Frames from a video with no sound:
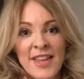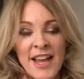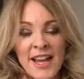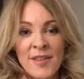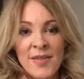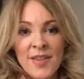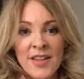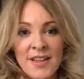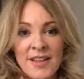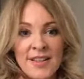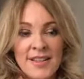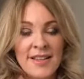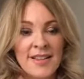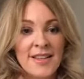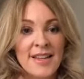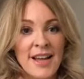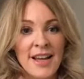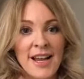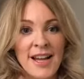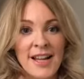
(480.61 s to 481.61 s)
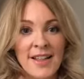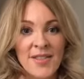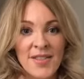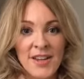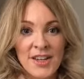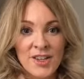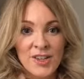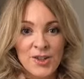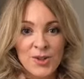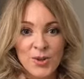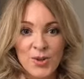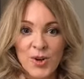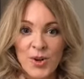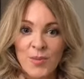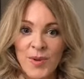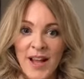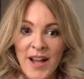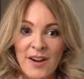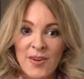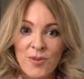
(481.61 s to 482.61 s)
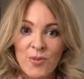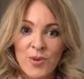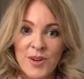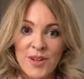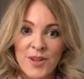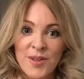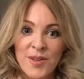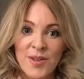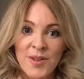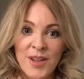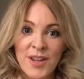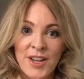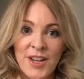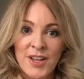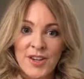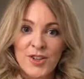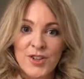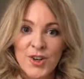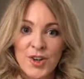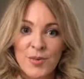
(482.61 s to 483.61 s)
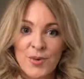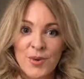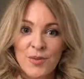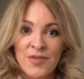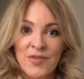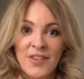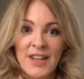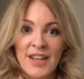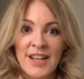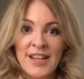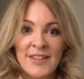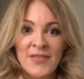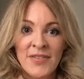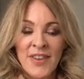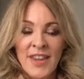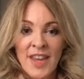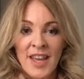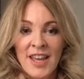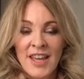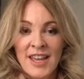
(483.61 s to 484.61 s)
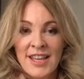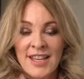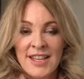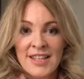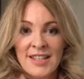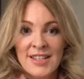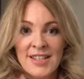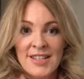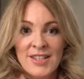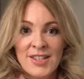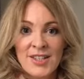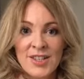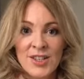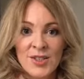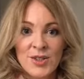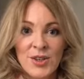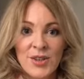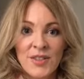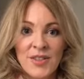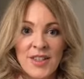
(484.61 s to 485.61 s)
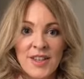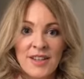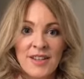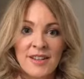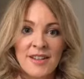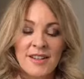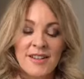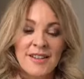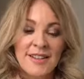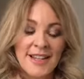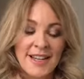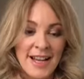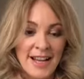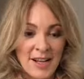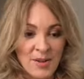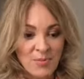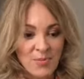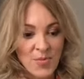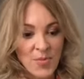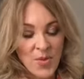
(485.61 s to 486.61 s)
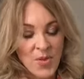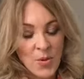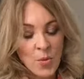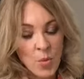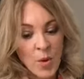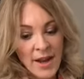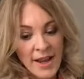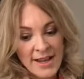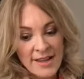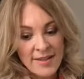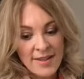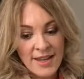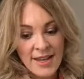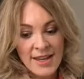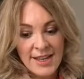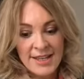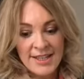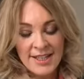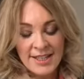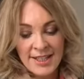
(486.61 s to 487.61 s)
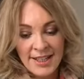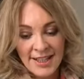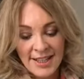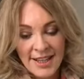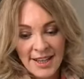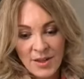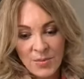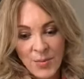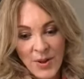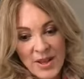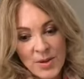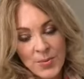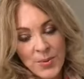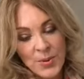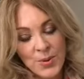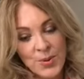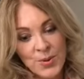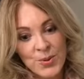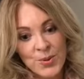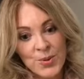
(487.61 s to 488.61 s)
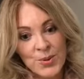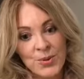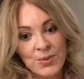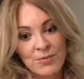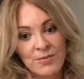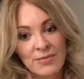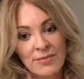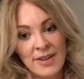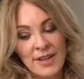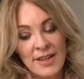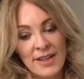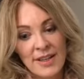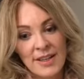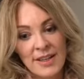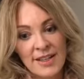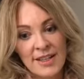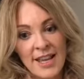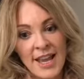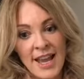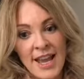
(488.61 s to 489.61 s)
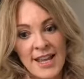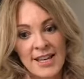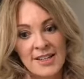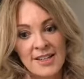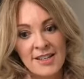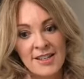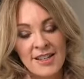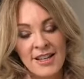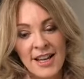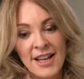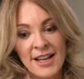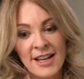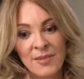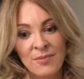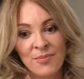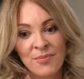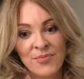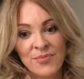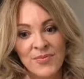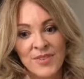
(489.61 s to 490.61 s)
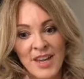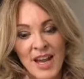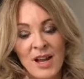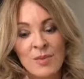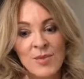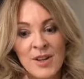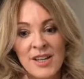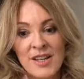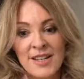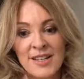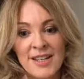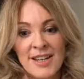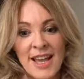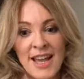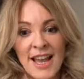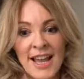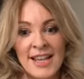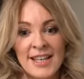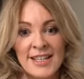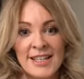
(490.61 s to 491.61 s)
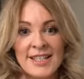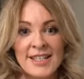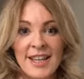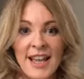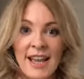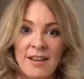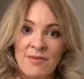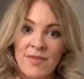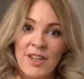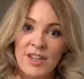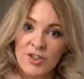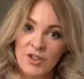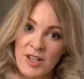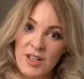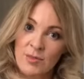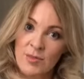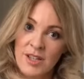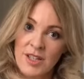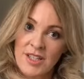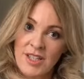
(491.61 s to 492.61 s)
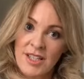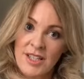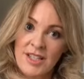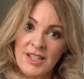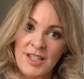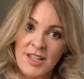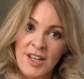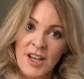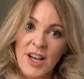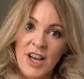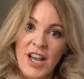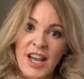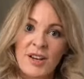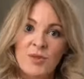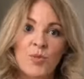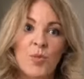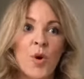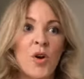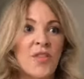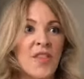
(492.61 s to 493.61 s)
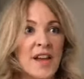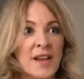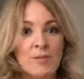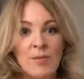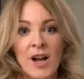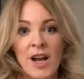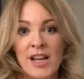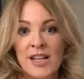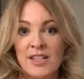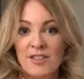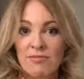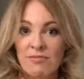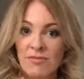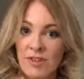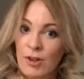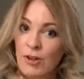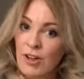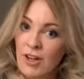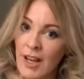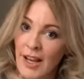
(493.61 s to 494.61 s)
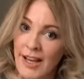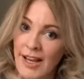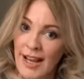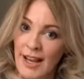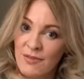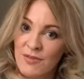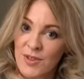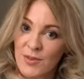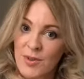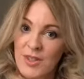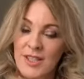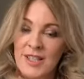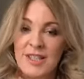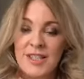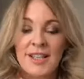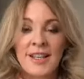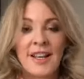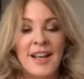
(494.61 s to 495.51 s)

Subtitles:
other thing to talk about with dermal filler is the way that people can come in and have their treatment and what they might look like afterwards.